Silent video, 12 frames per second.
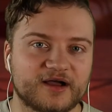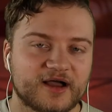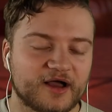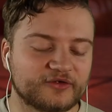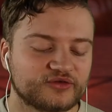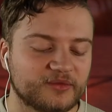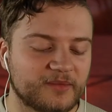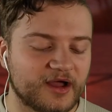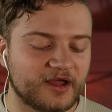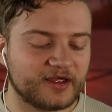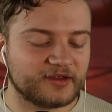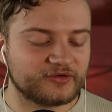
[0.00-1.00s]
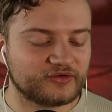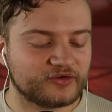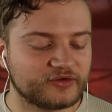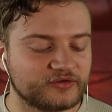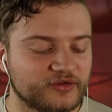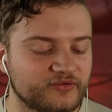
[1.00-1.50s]

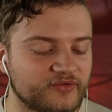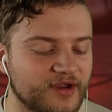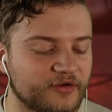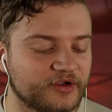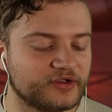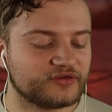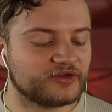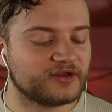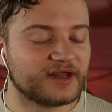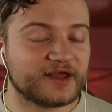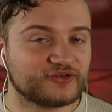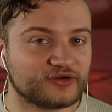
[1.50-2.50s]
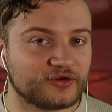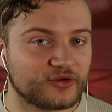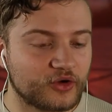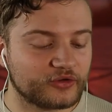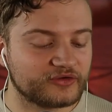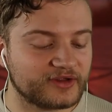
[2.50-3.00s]
customized to the various
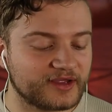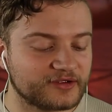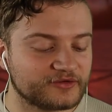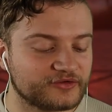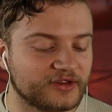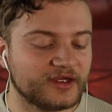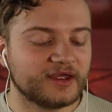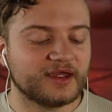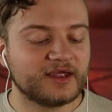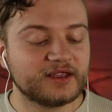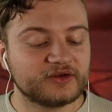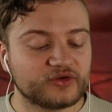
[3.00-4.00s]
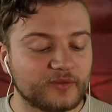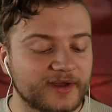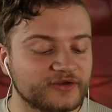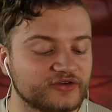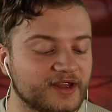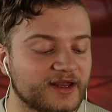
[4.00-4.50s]
national contexts into
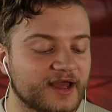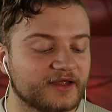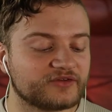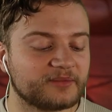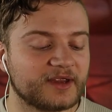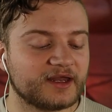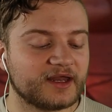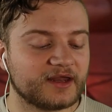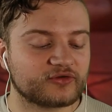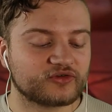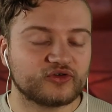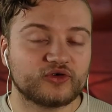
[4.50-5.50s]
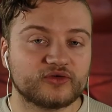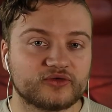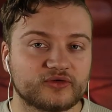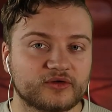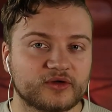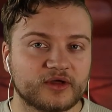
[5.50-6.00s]
which it has been
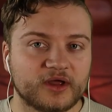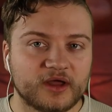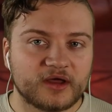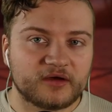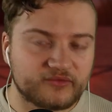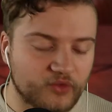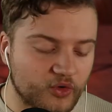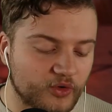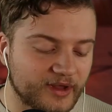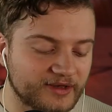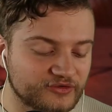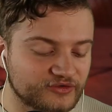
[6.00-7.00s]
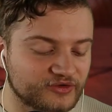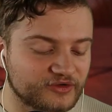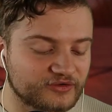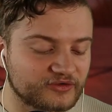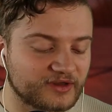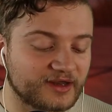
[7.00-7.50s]
introduced. For
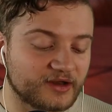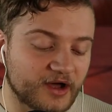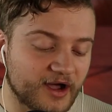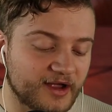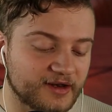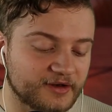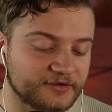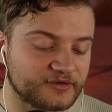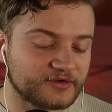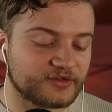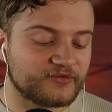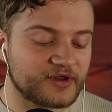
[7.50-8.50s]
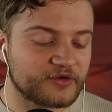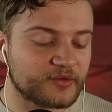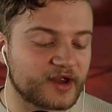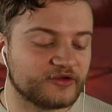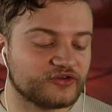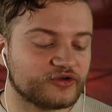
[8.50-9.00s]
instance, in Ireland, the
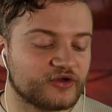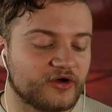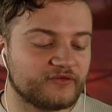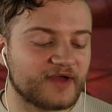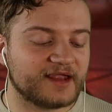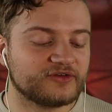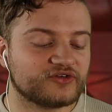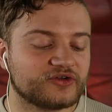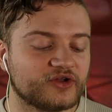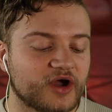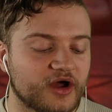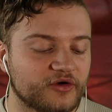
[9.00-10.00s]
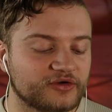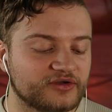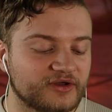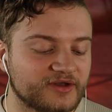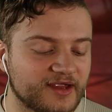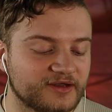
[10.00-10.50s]
veneration of ancient
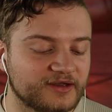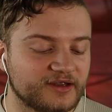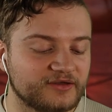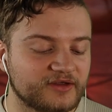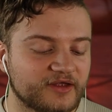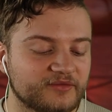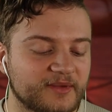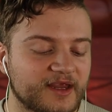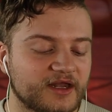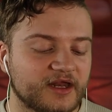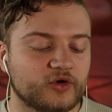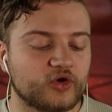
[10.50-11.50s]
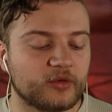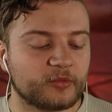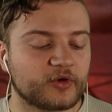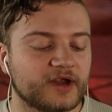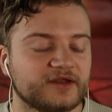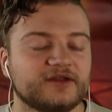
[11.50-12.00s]
Irish deities has been
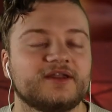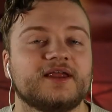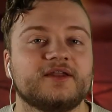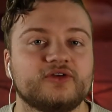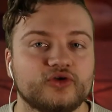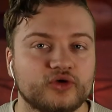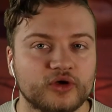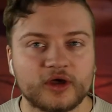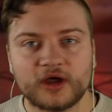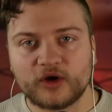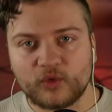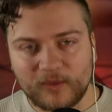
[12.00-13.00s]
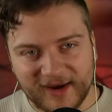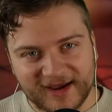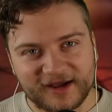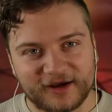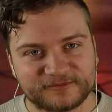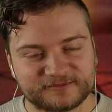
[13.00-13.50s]
incorporated into
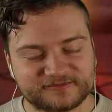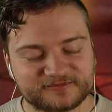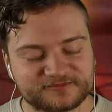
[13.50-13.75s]
Wicca.